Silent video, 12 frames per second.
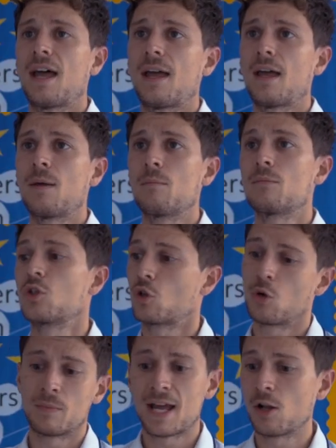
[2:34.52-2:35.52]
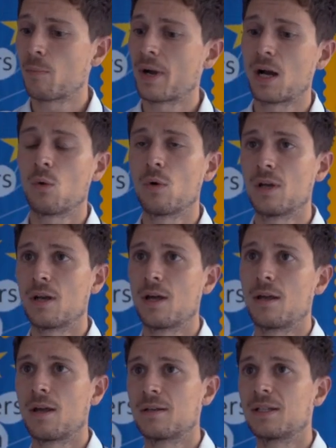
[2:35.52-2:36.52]
to come and help out
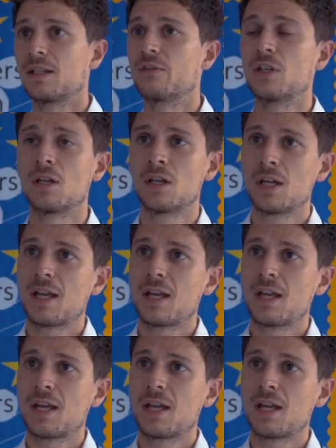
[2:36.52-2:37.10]
and deliver